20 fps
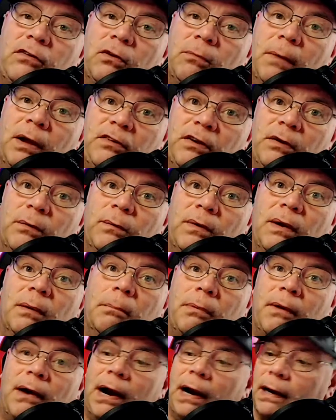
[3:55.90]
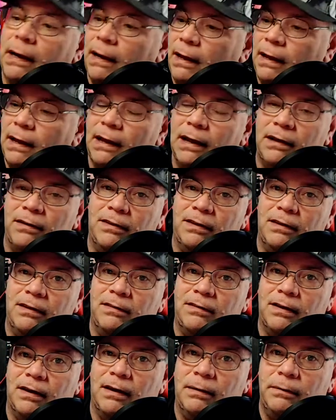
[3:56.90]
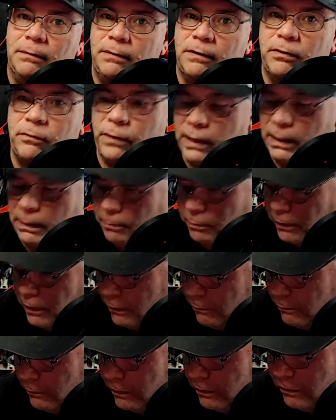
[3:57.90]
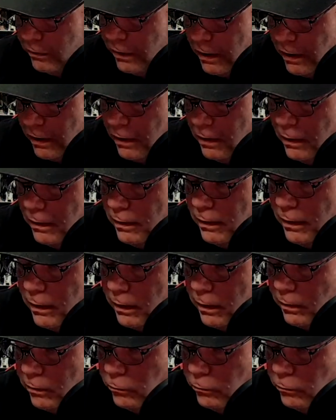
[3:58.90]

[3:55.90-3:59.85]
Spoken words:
much. It will break, because these 3D printed ones that are